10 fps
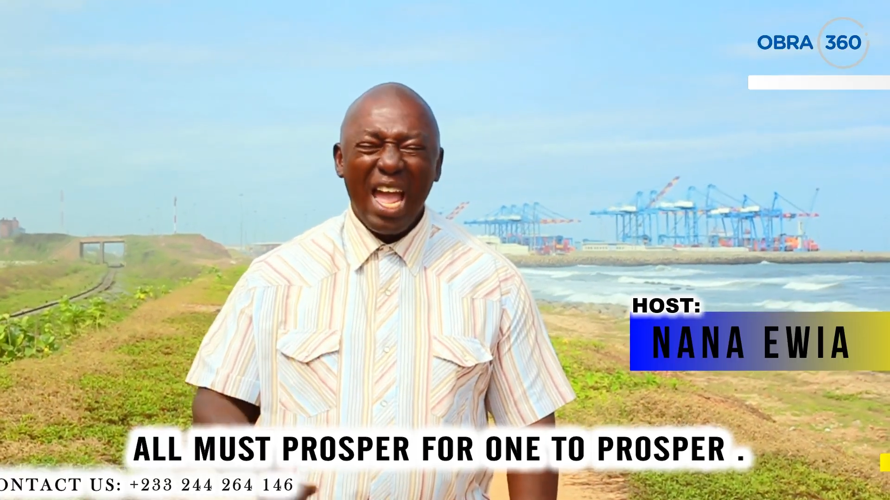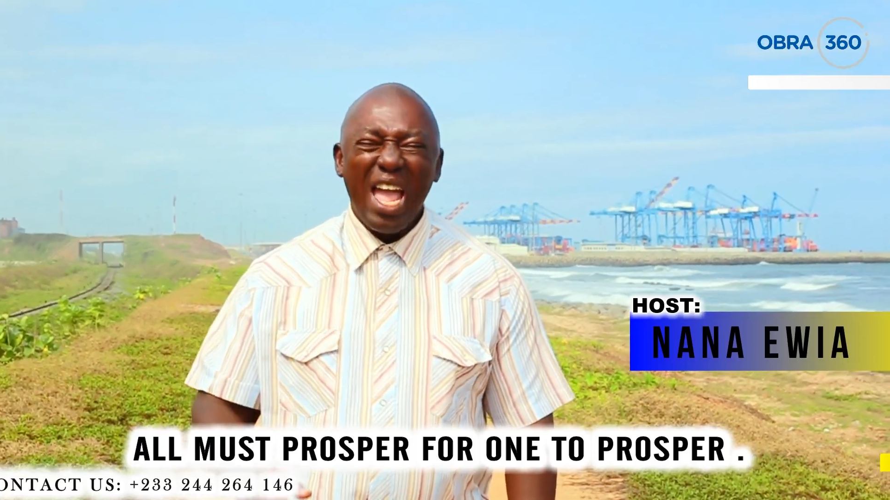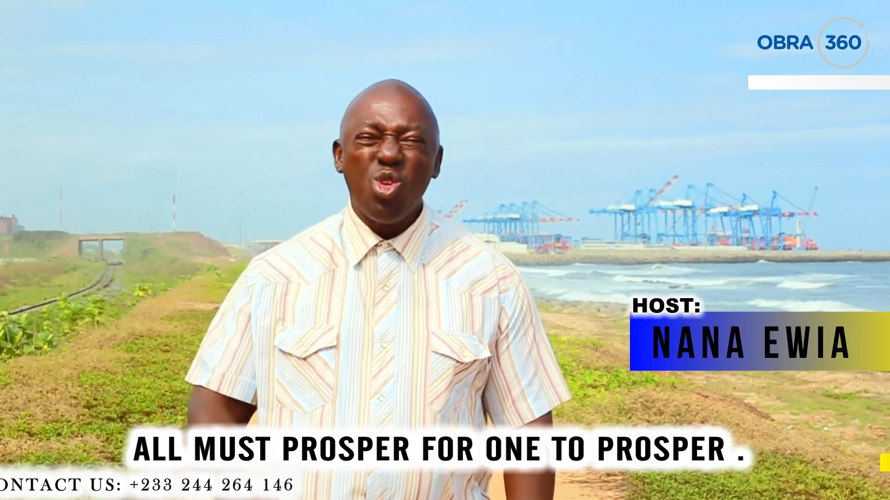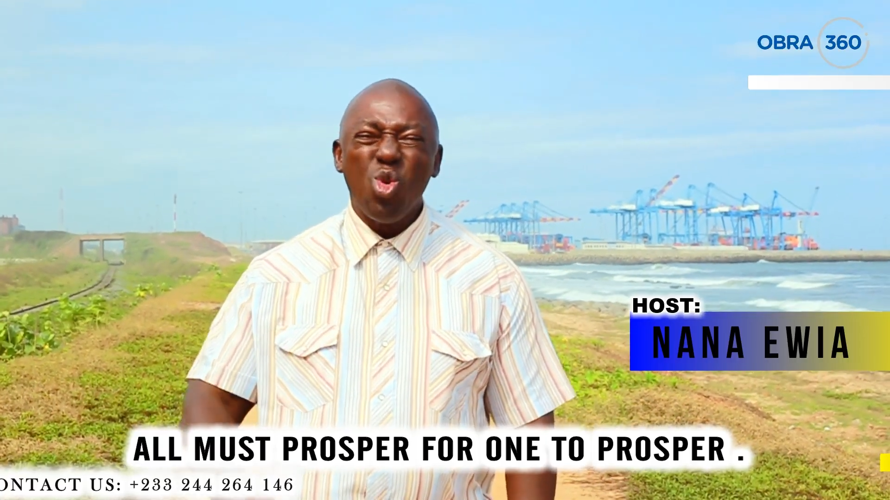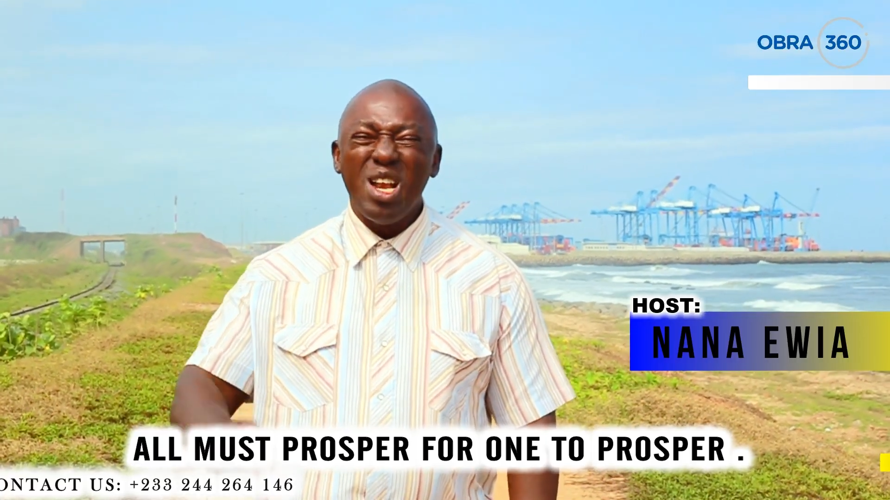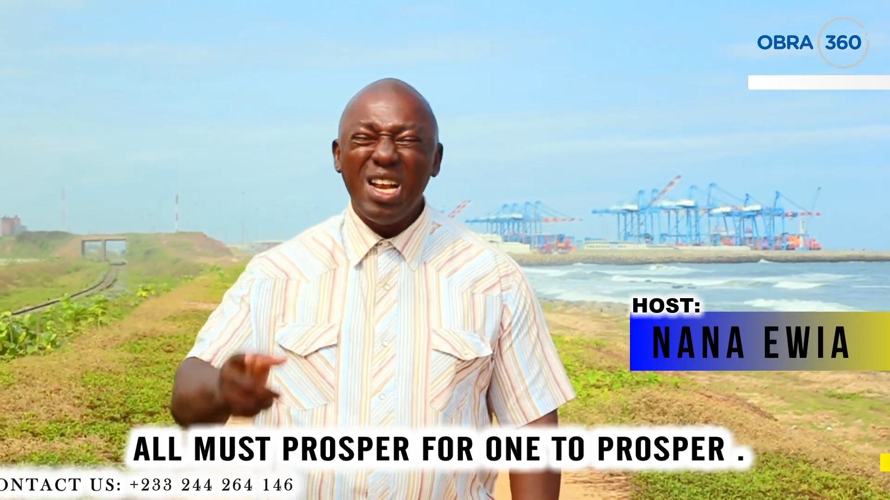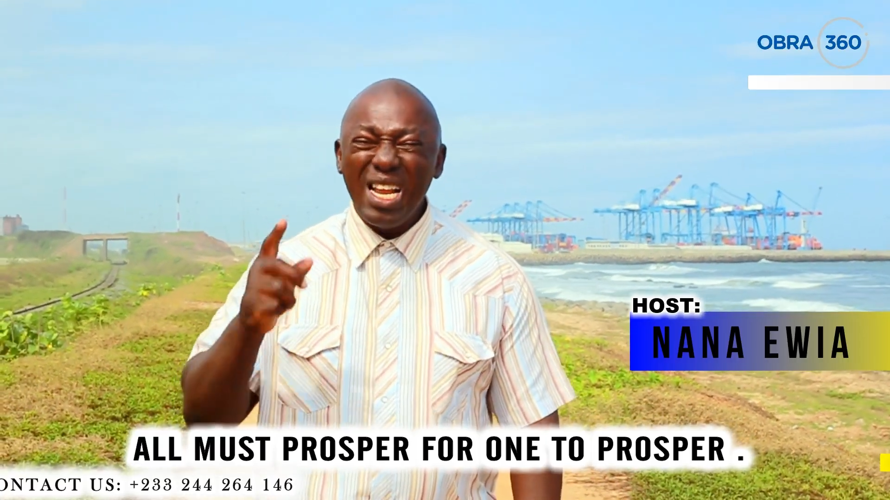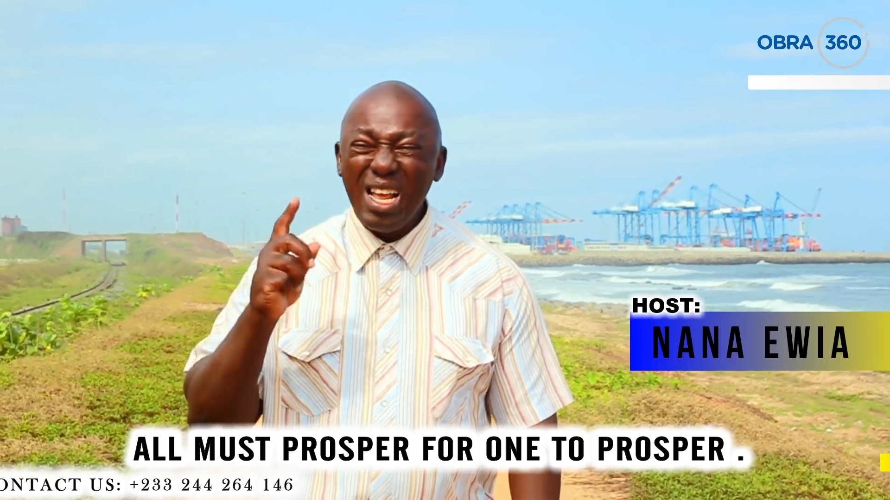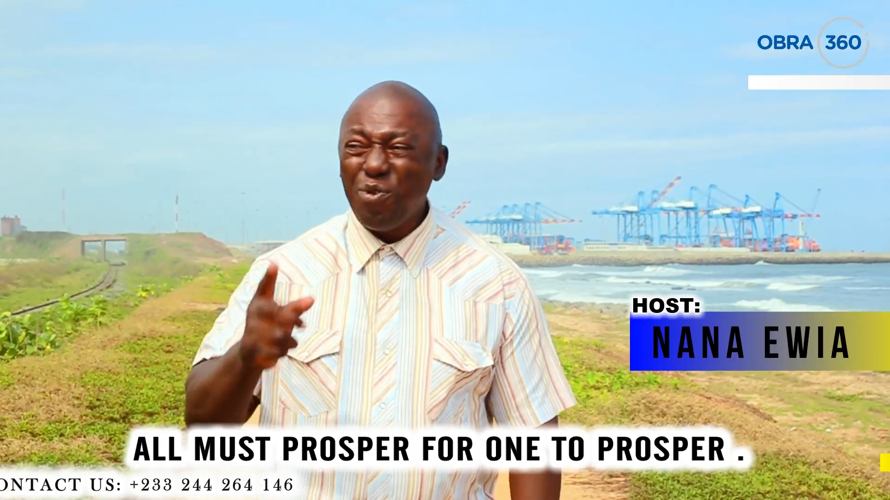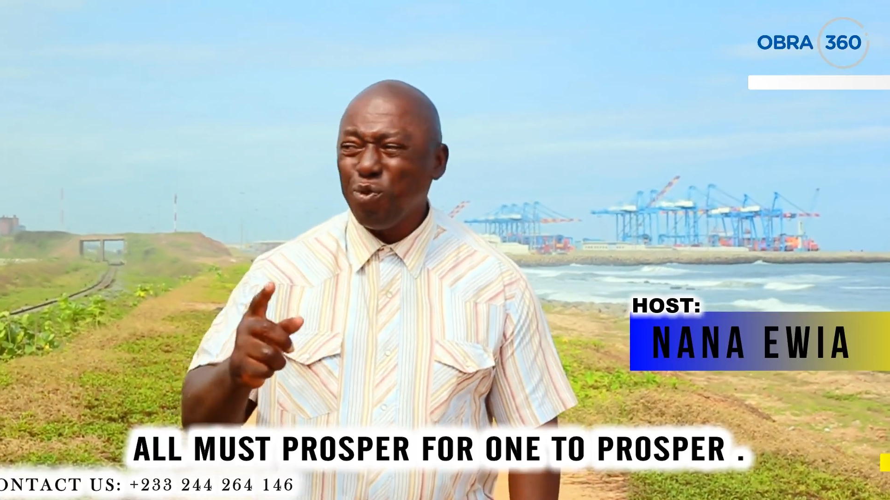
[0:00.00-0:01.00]
and you
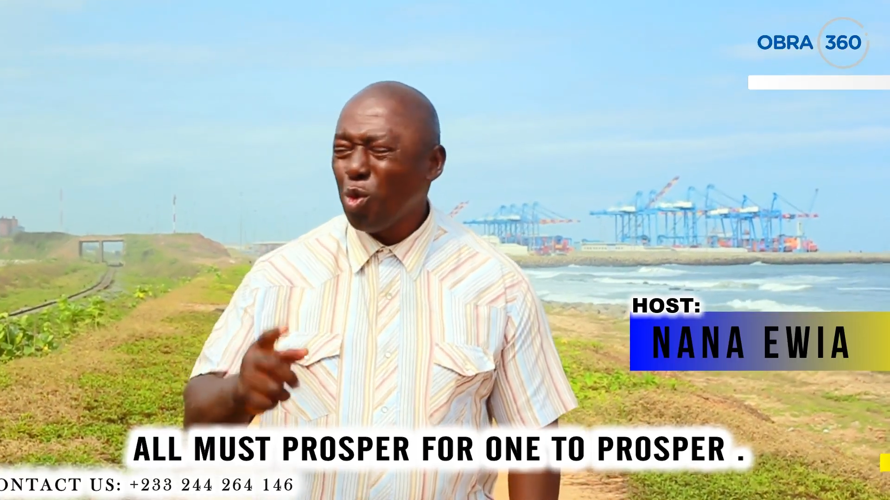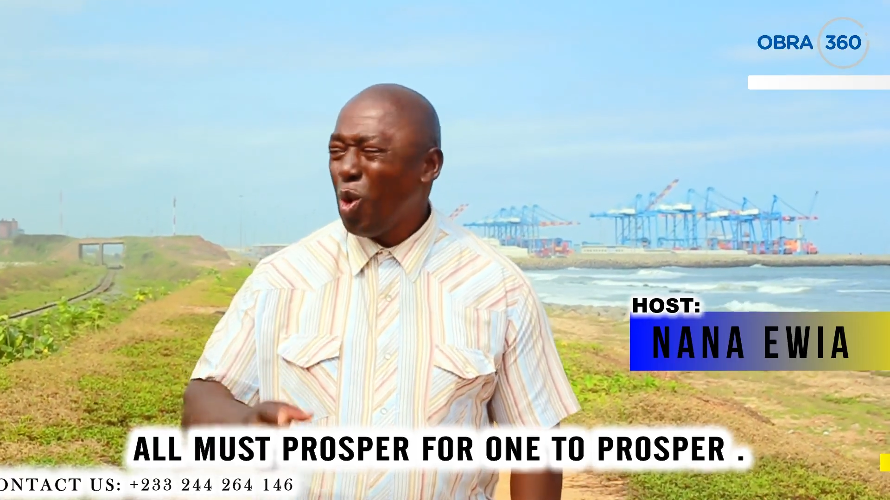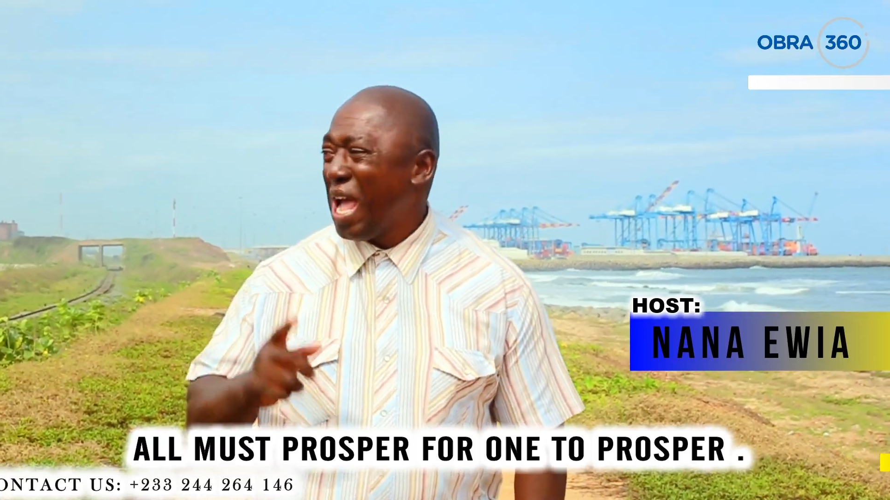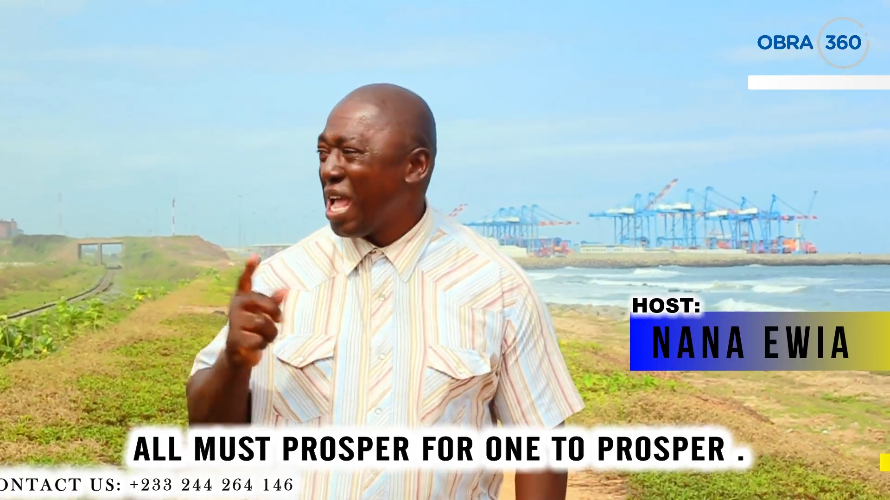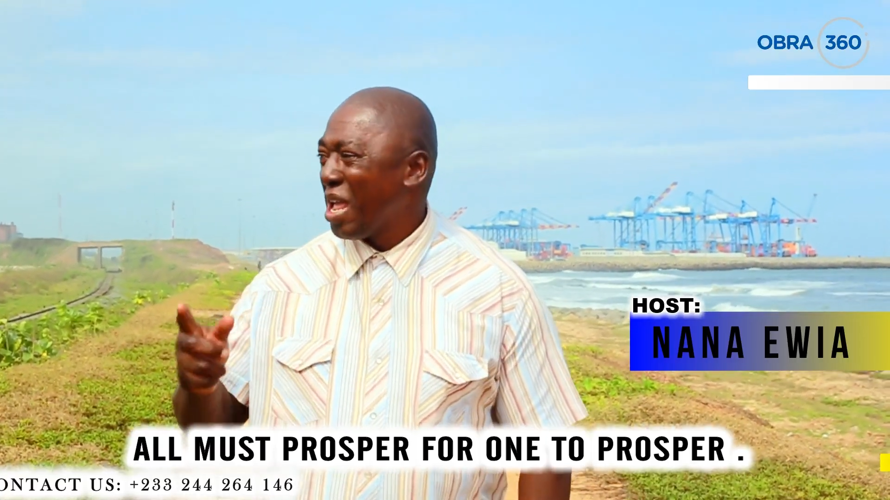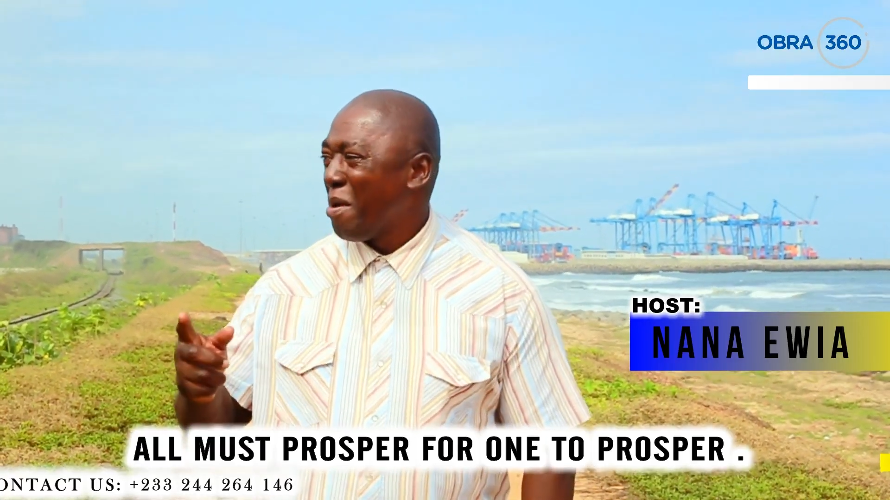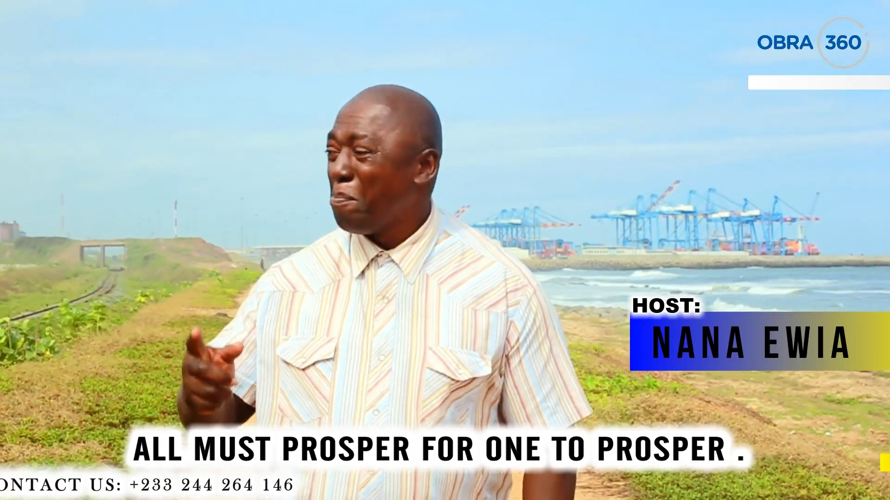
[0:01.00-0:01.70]
live where?